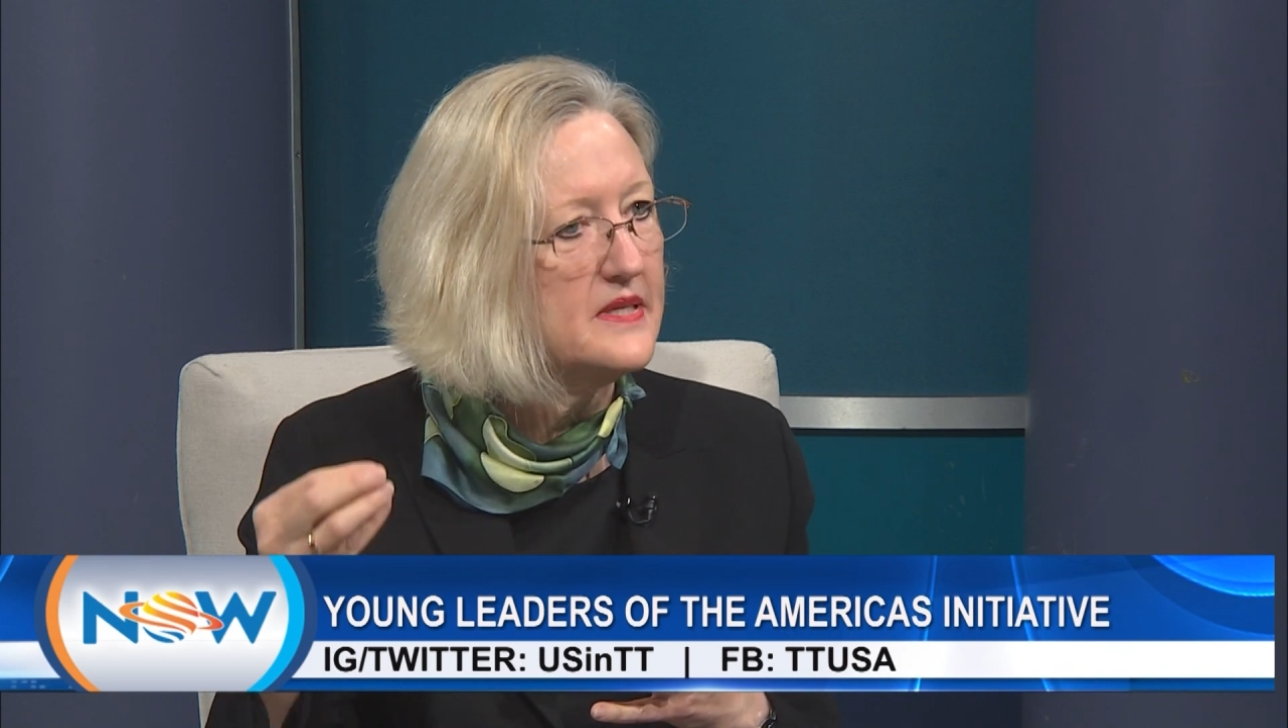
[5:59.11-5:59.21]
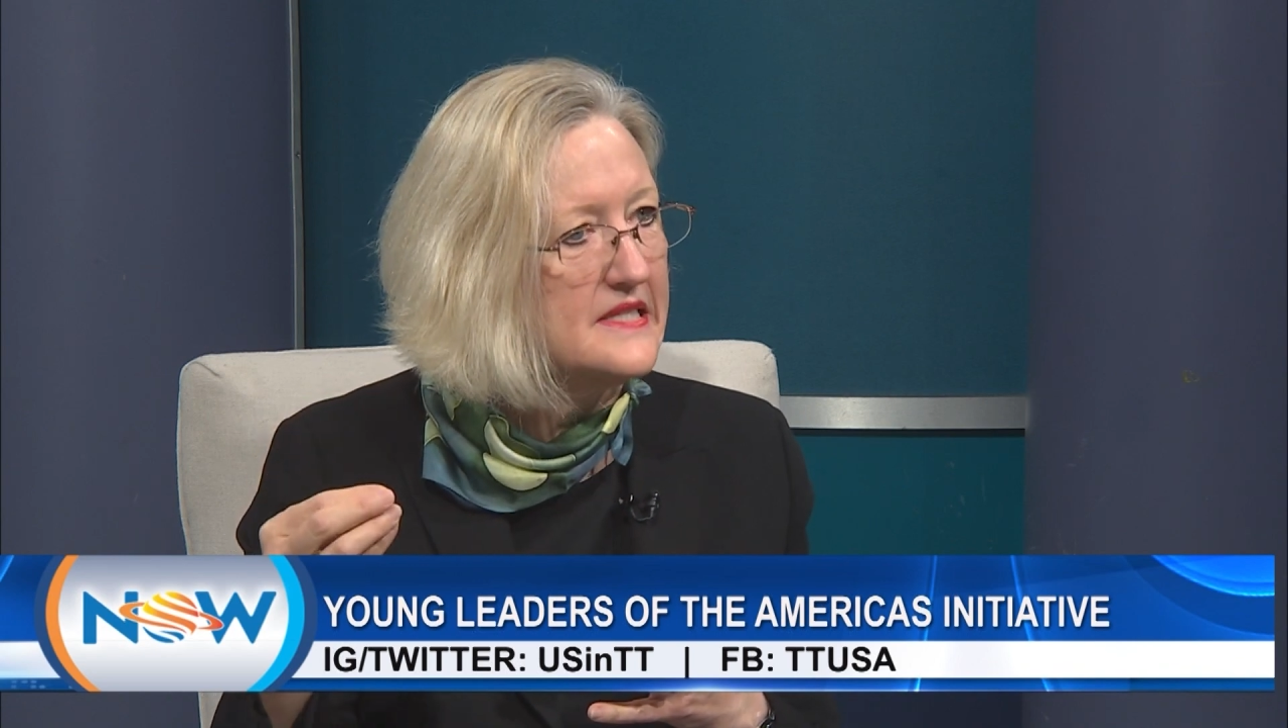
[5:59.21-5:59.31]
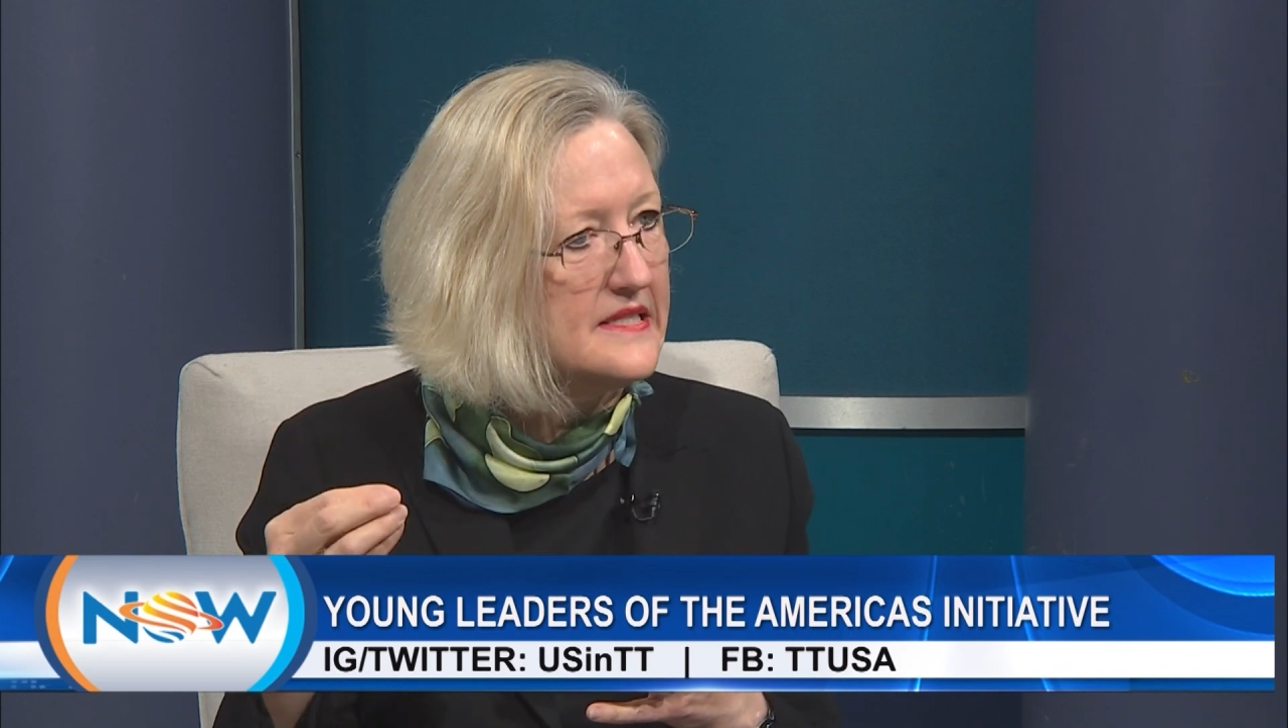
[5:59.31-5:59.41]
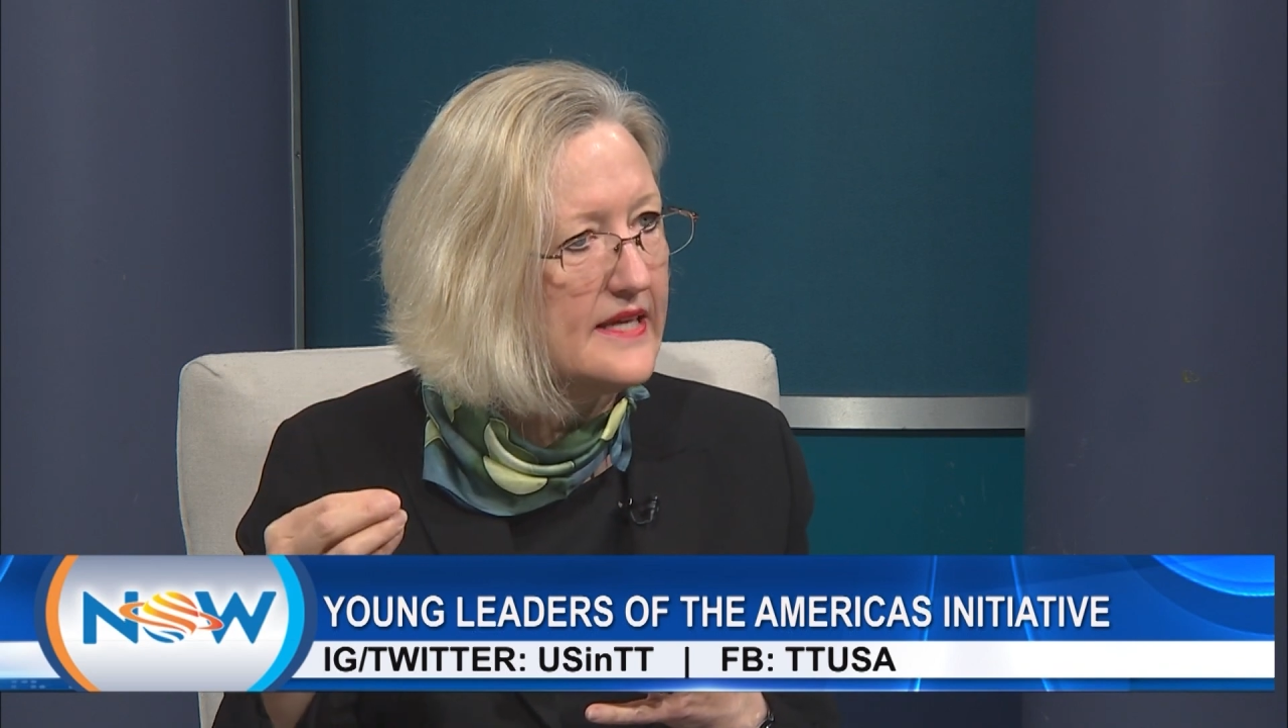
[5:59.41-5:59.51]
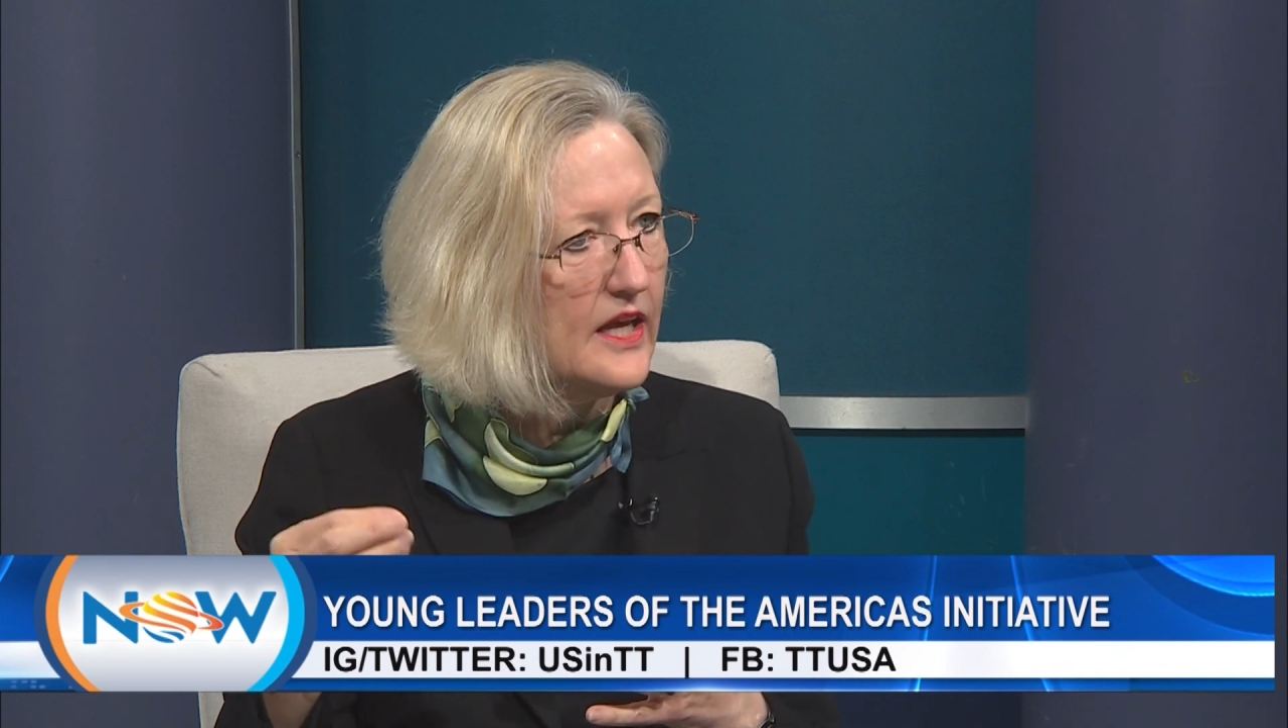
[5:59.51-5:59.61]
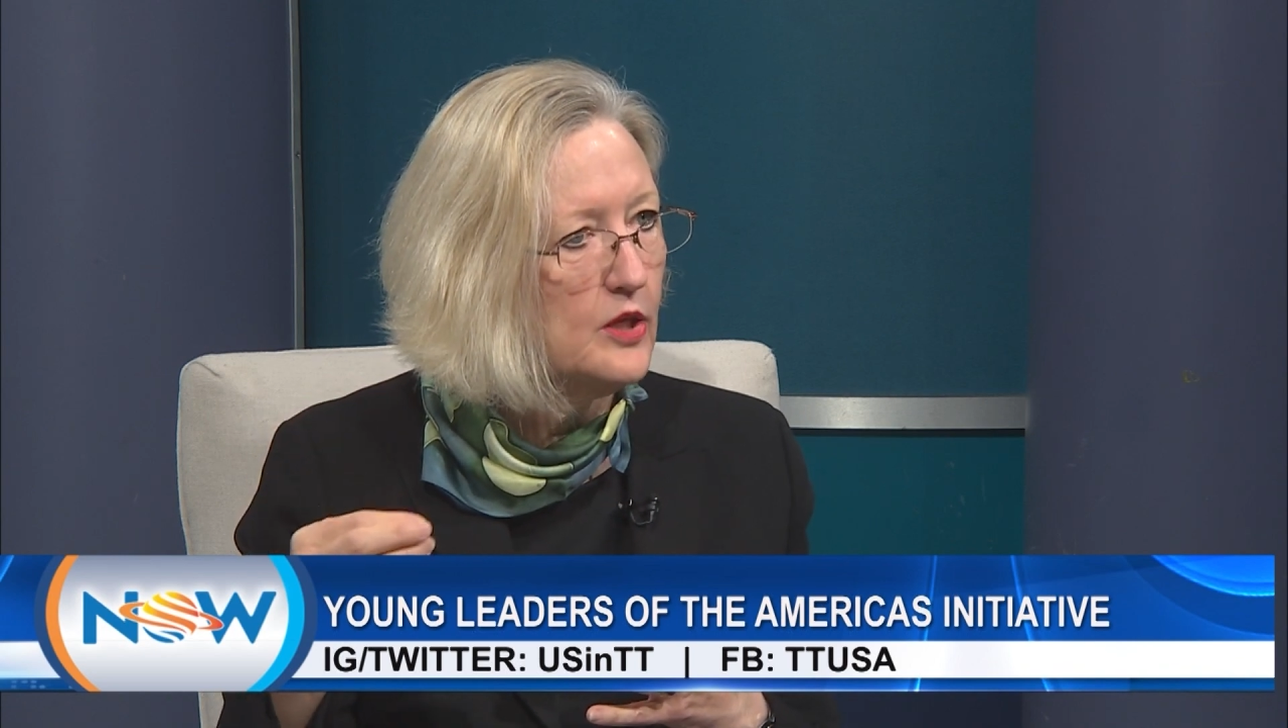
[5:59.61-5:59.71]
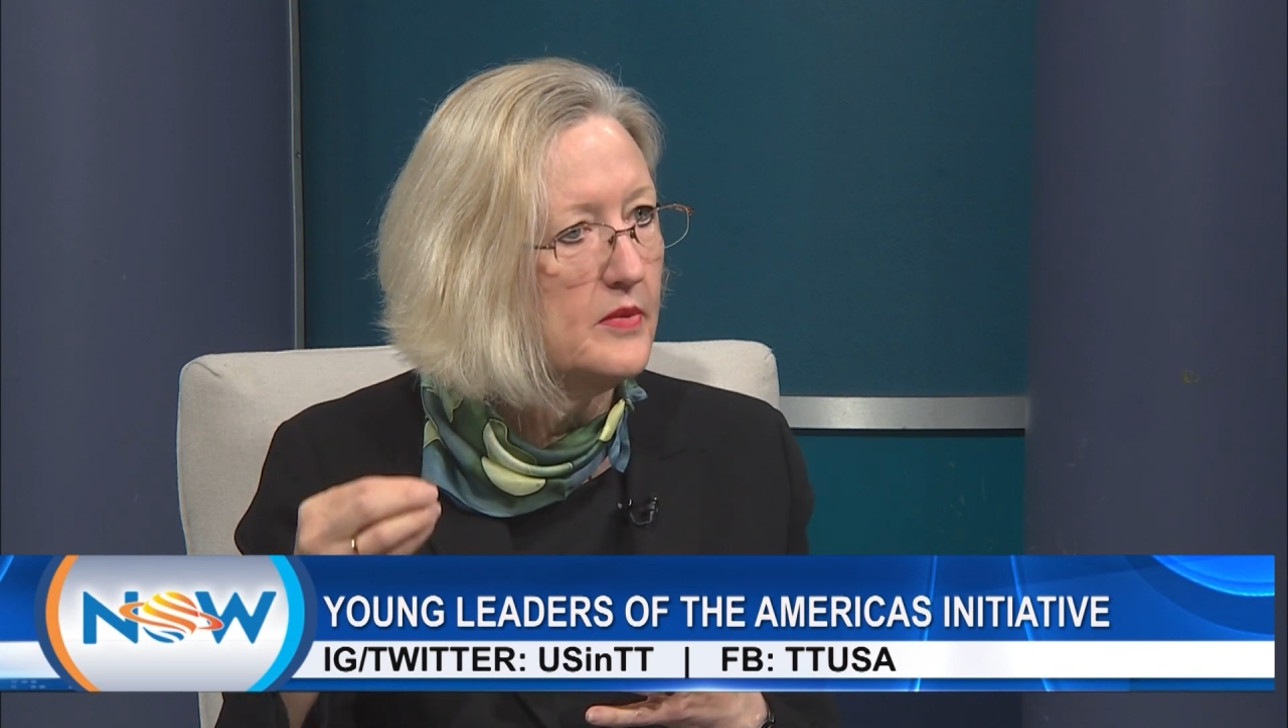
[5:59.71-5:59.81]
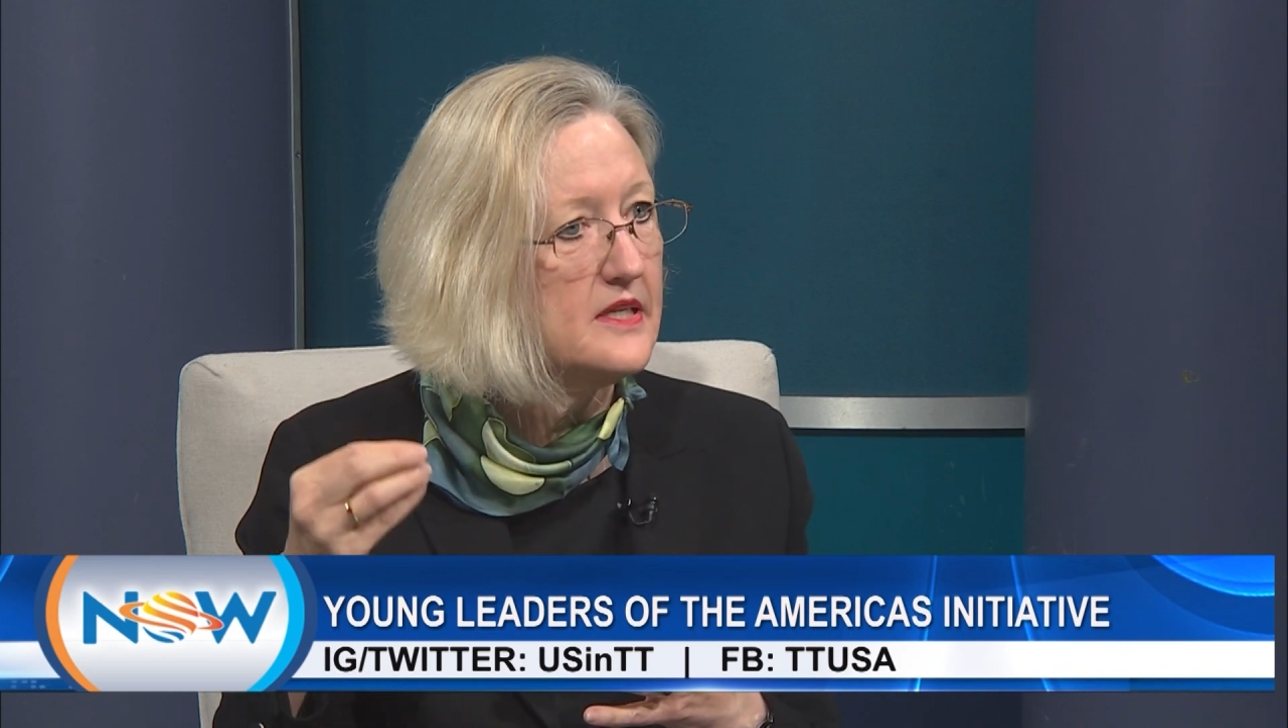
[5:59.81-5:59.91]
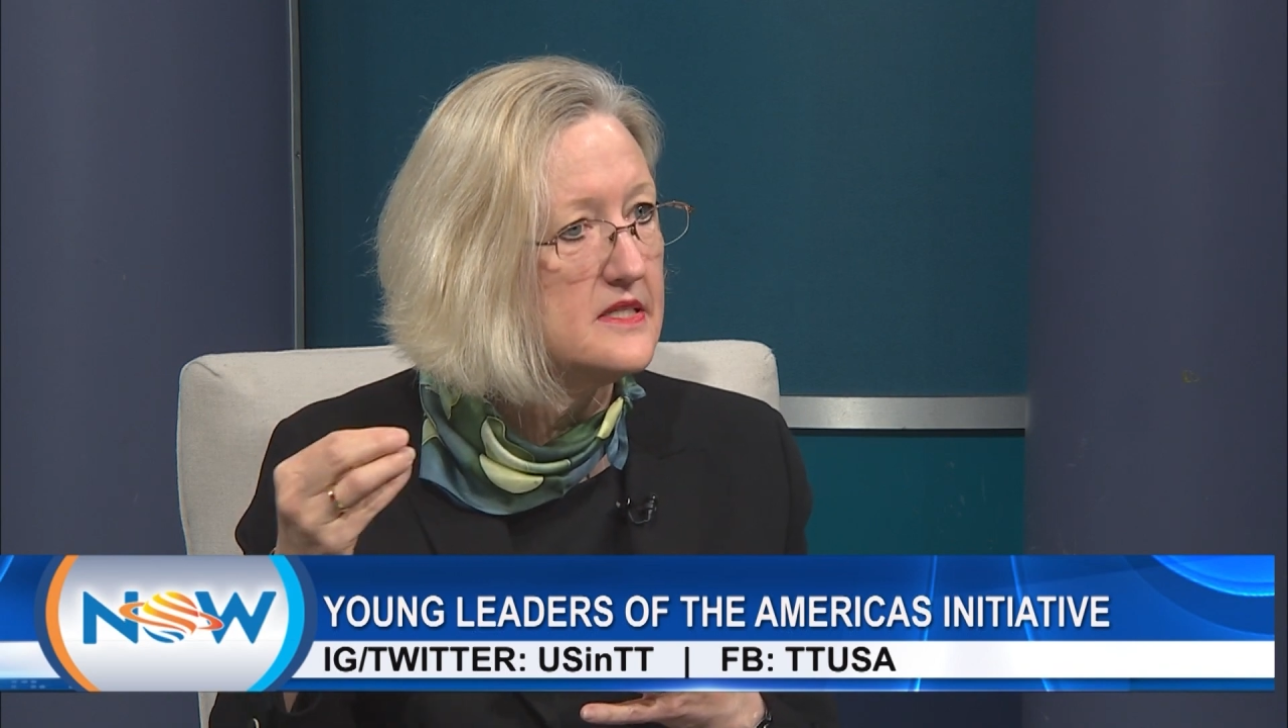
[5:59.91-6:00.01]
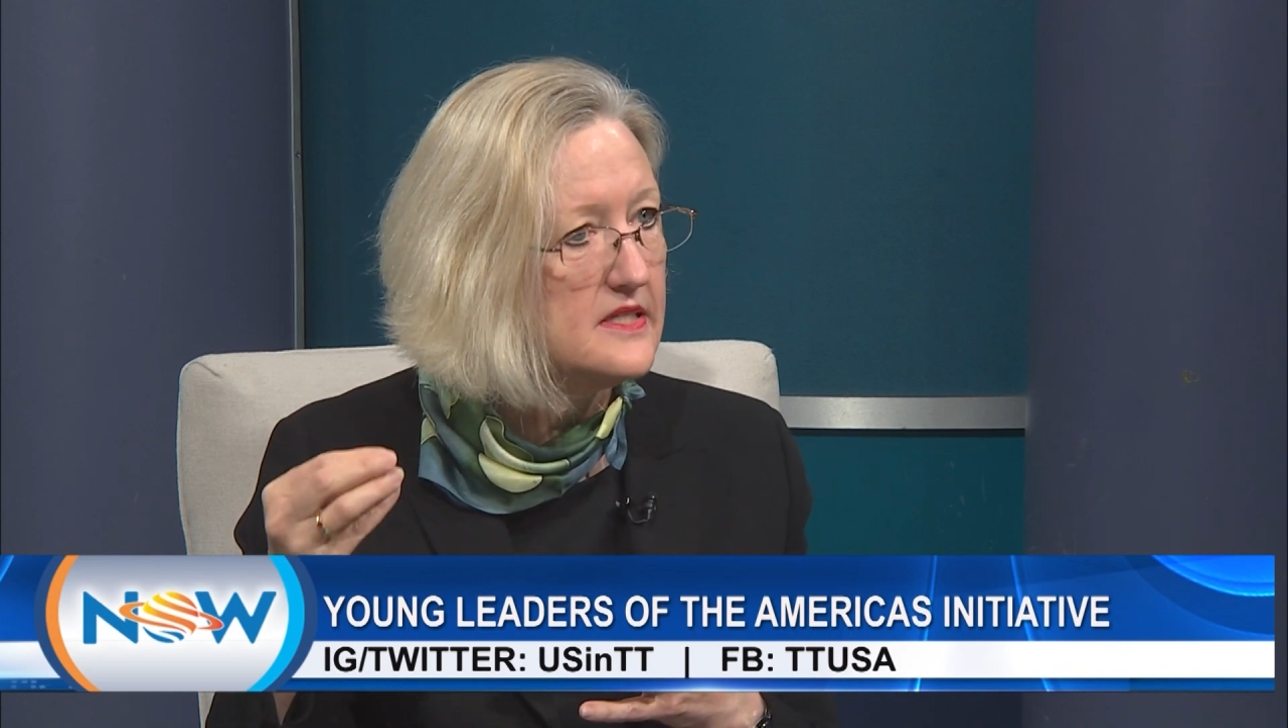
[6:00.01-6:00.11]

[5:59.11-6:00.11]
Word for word: business acumen